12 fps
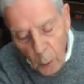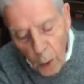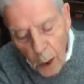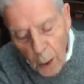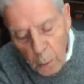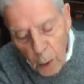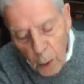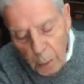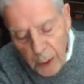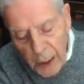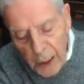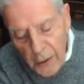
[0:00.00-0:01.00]
What
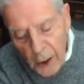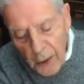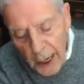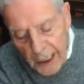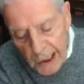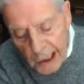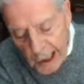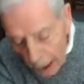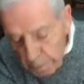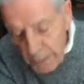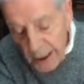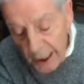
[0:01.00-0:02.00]
will be their
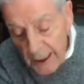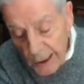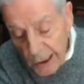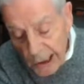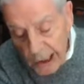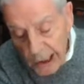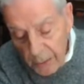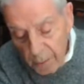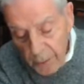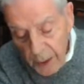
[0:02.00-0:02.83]
acceptance